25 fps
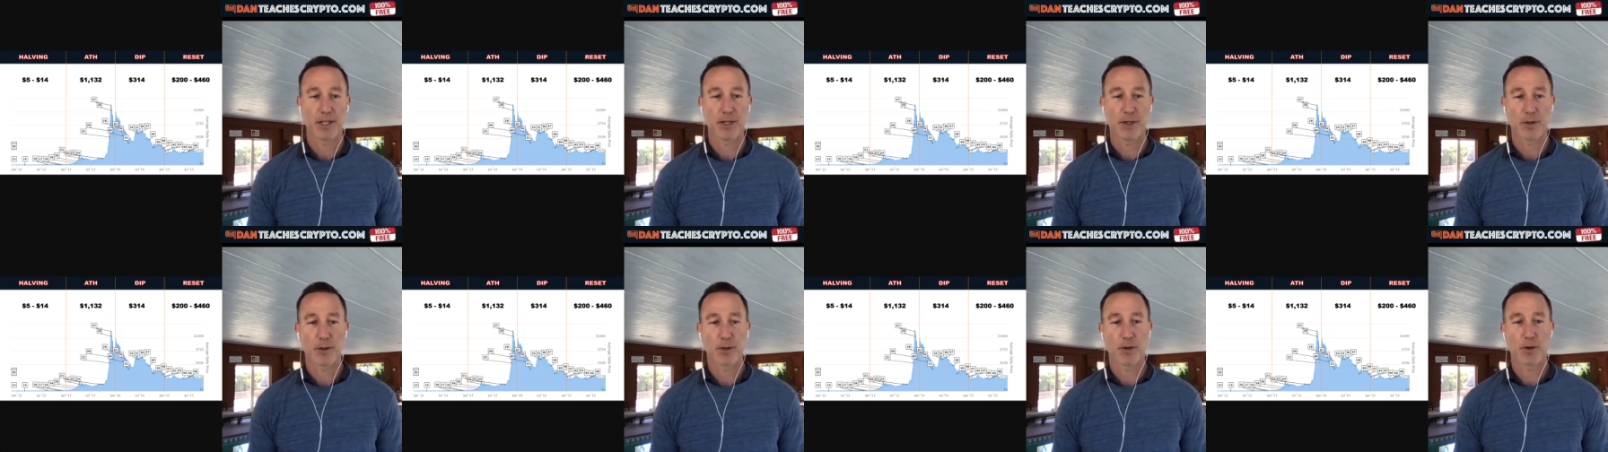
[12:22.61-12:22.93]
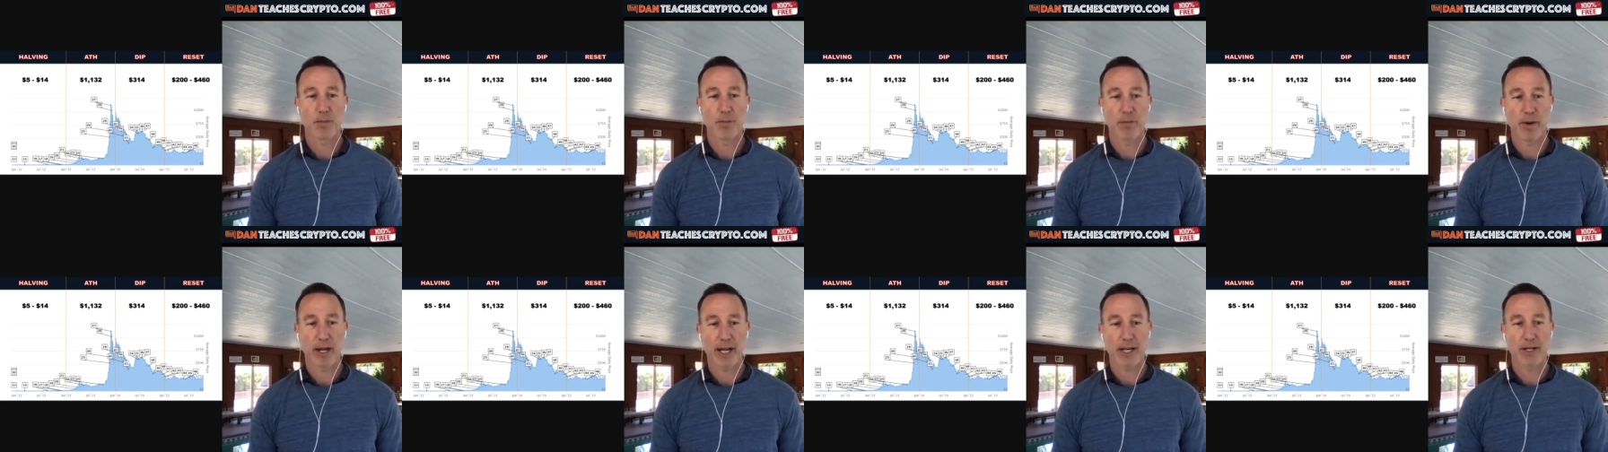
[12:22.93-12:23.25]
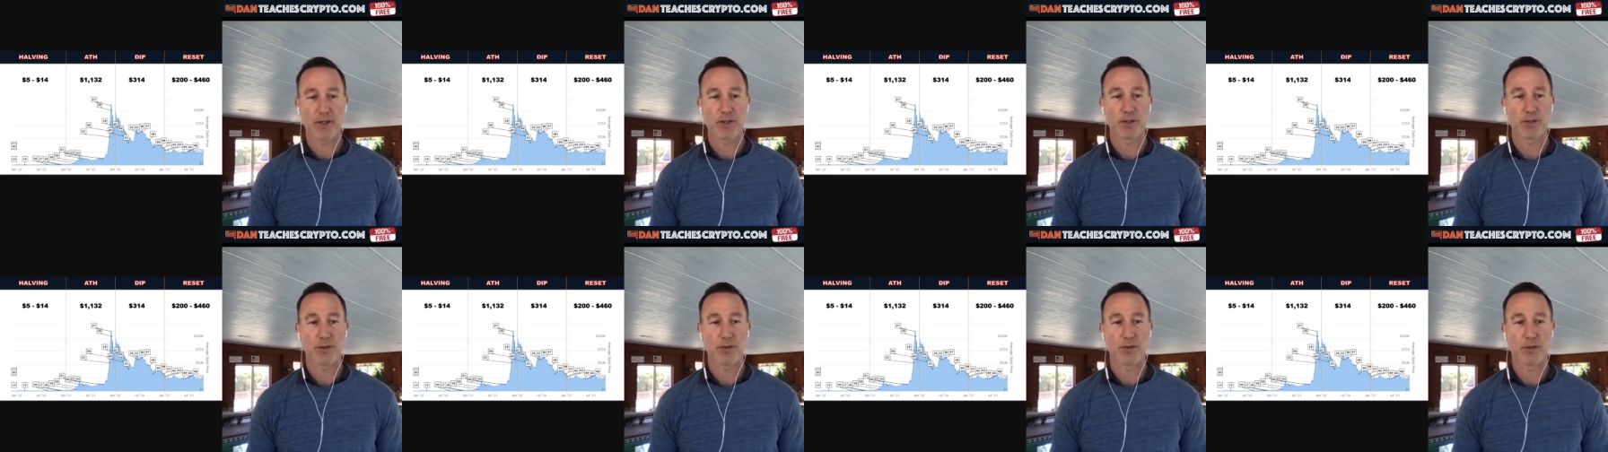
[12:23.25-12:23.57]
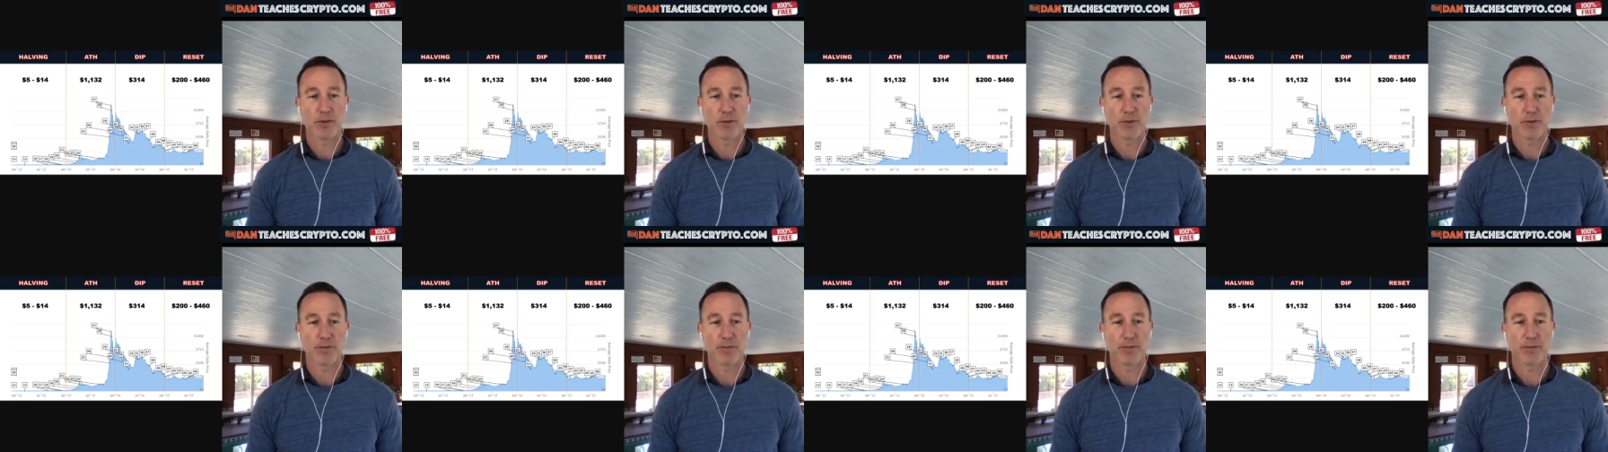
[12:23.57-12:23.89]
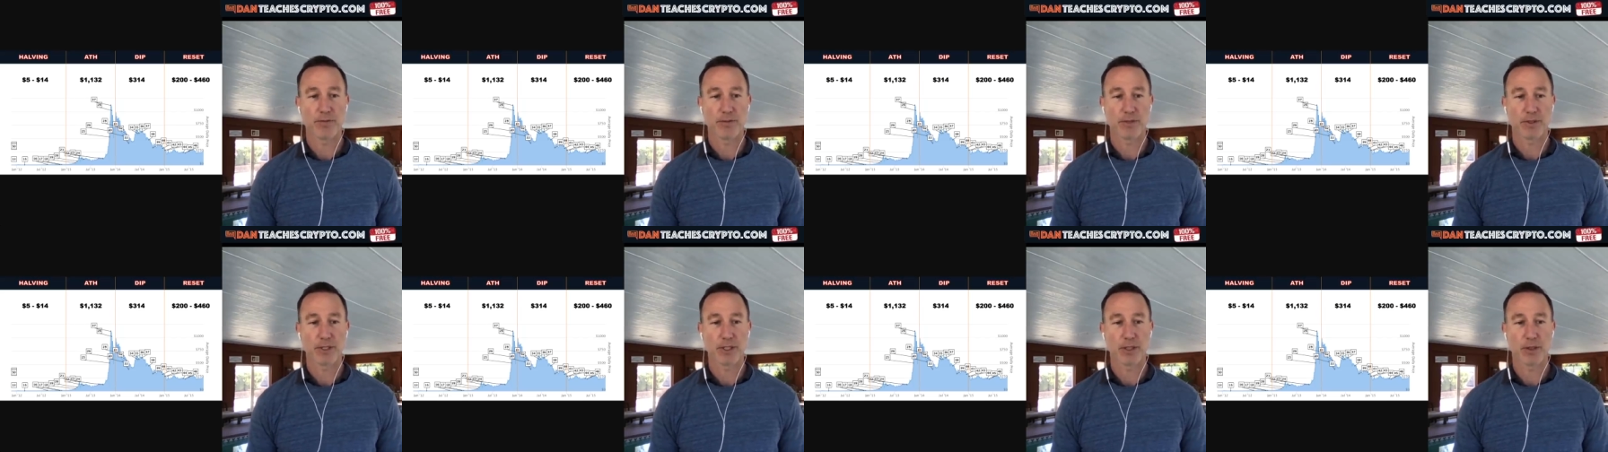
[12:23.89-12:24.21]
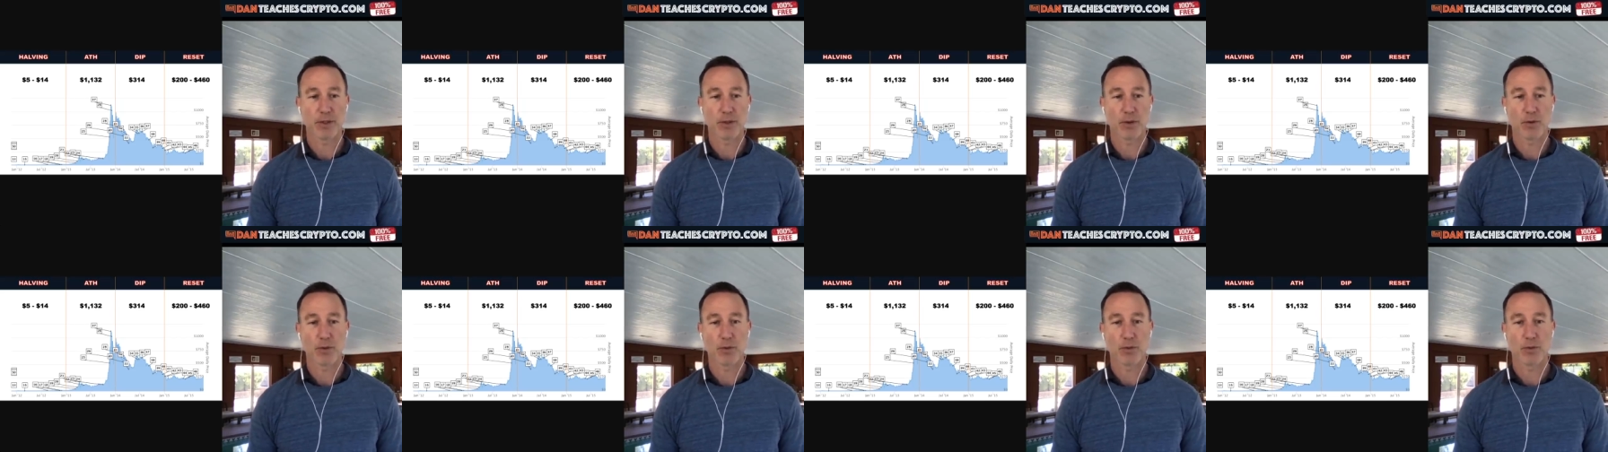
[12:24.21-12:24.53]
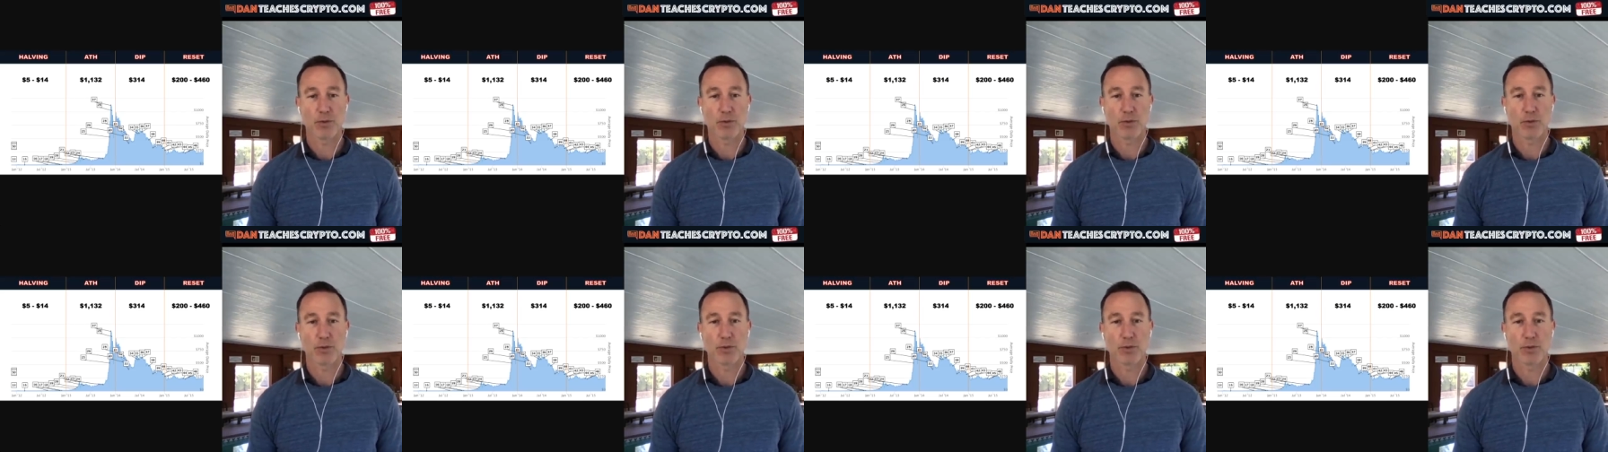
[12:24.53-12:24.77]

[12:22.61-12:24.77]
here to remind you of, you know,